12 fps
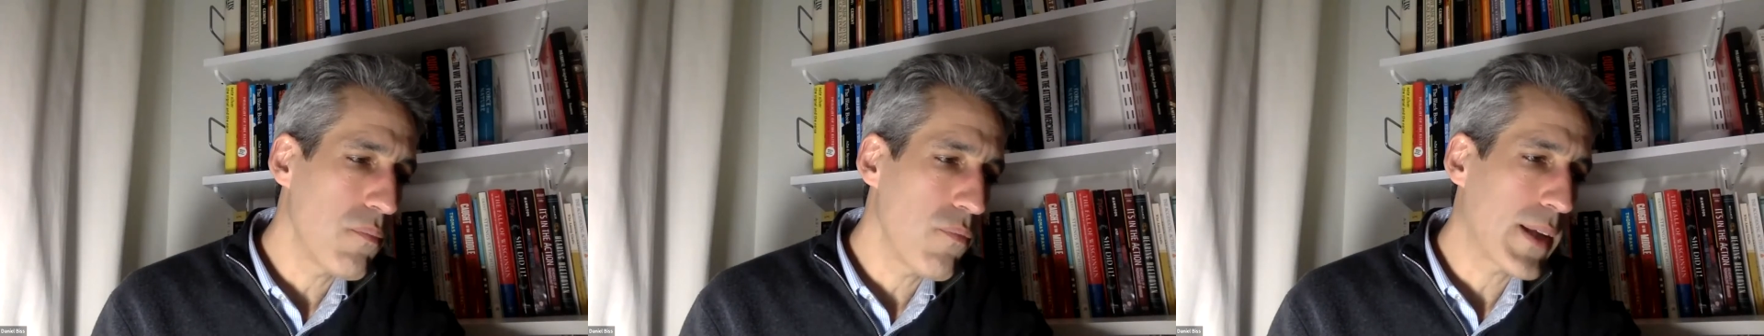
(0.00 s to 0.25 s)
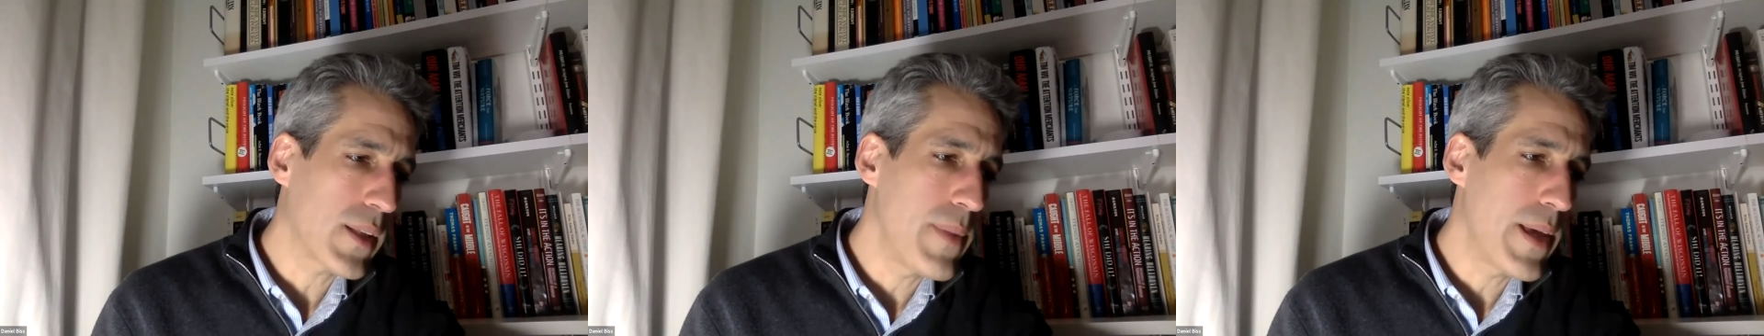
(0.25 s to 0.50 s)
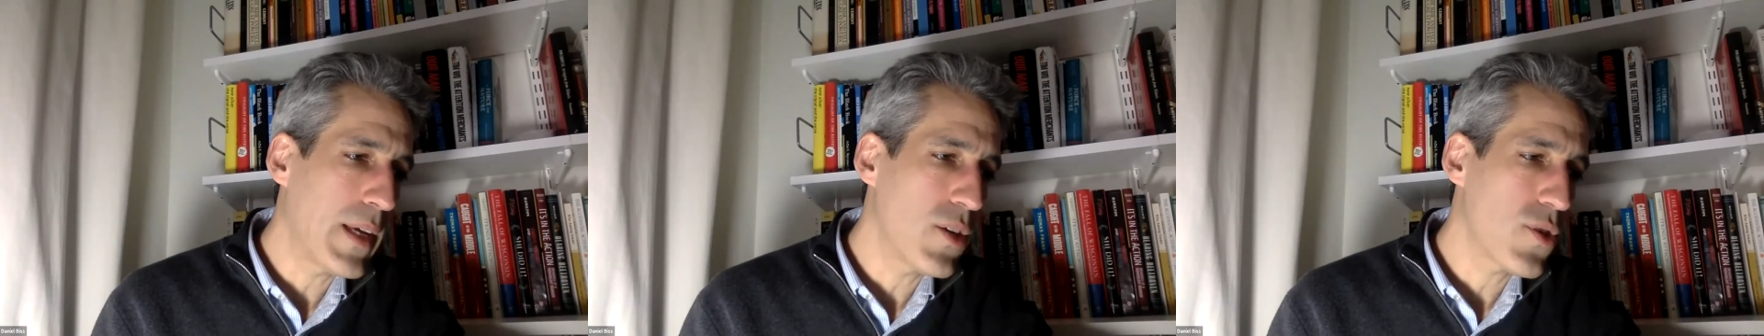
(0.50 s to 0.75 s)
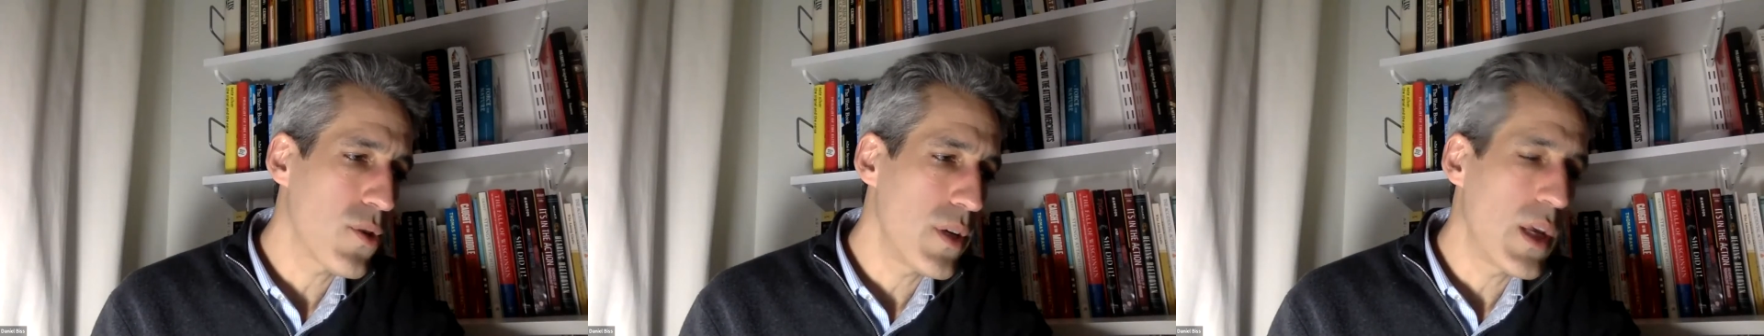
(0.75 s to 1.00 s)
frankly, making
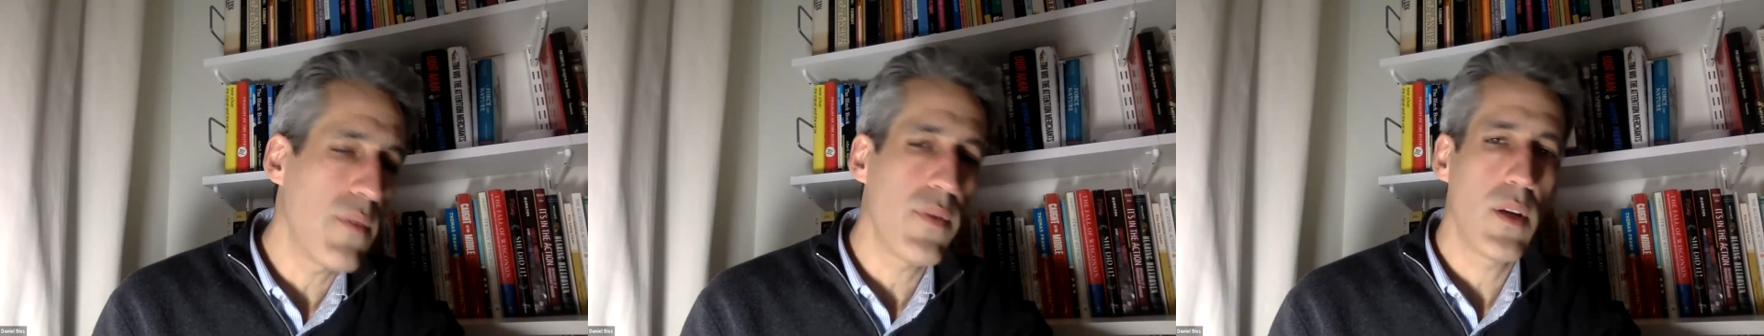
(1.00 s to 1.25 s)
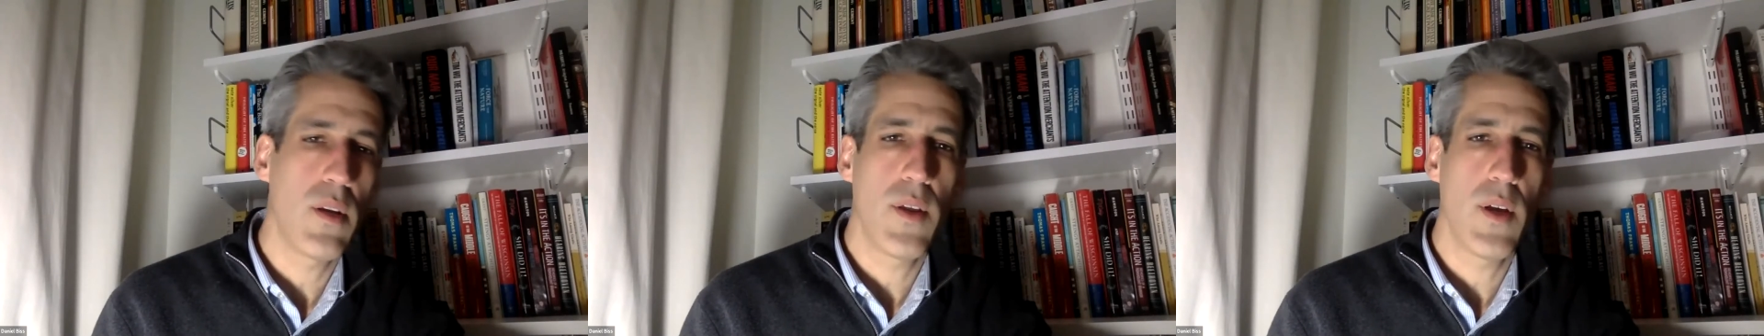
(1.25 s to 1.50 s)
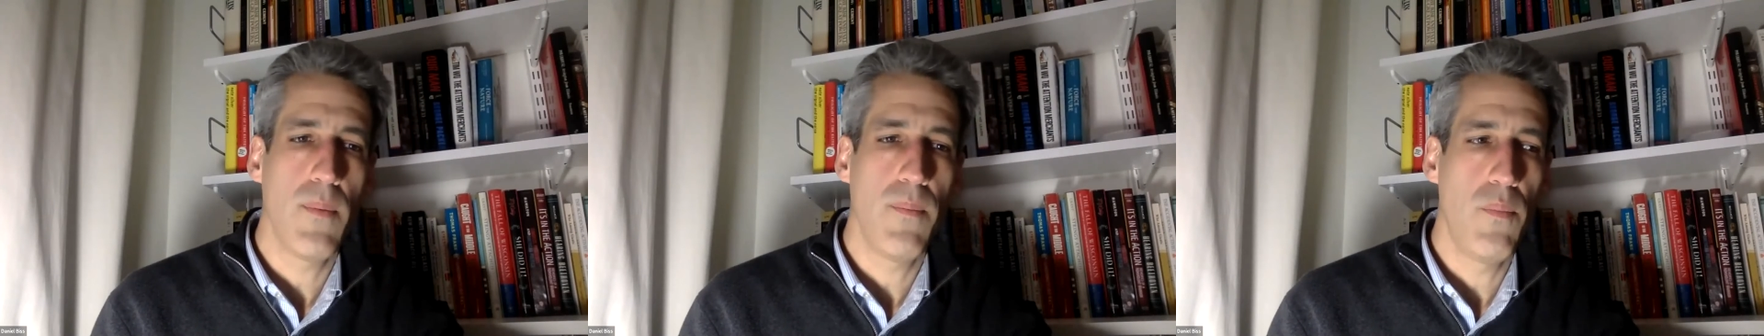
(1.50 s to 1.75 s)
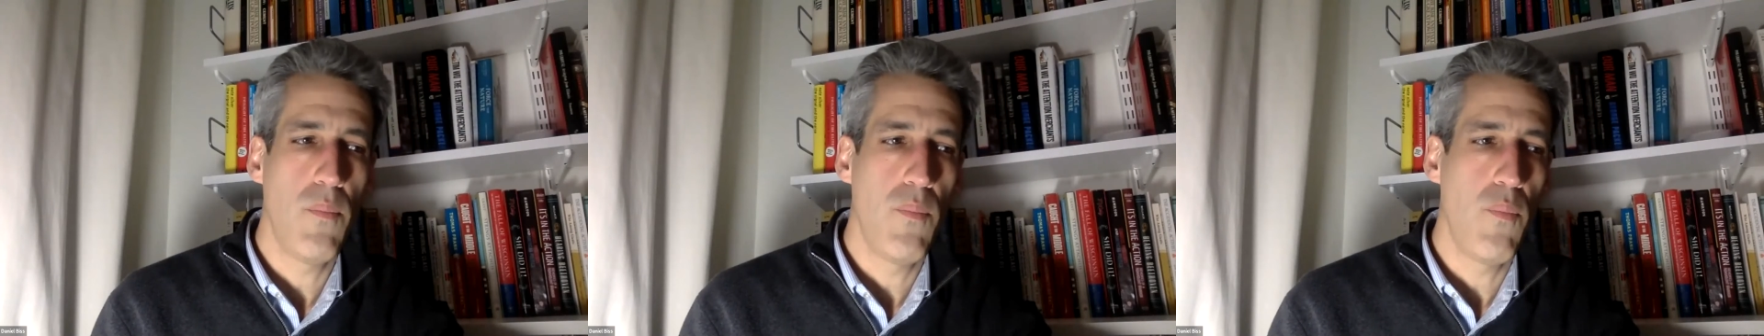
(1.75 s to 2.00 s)
sure that even the
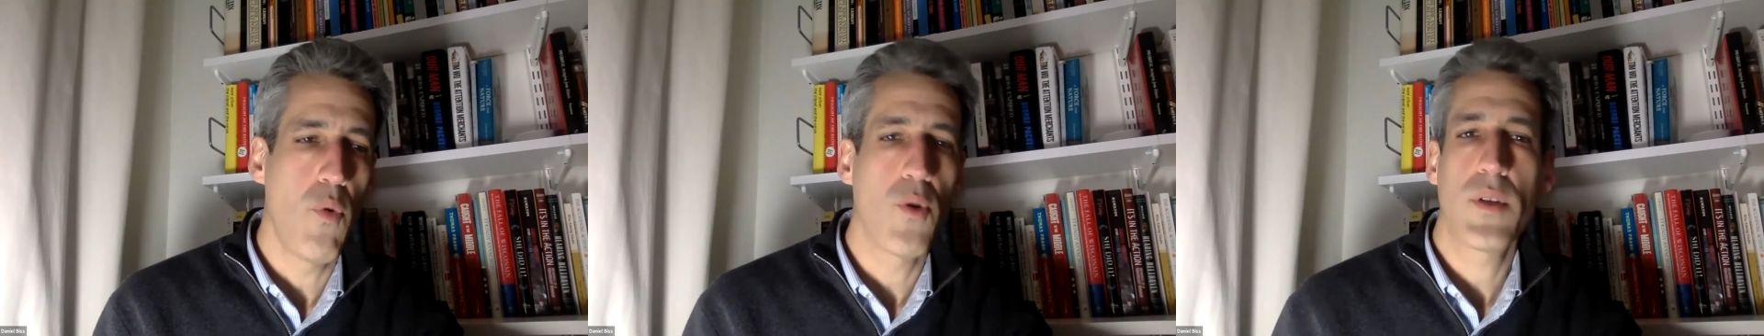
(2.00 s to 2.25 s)
more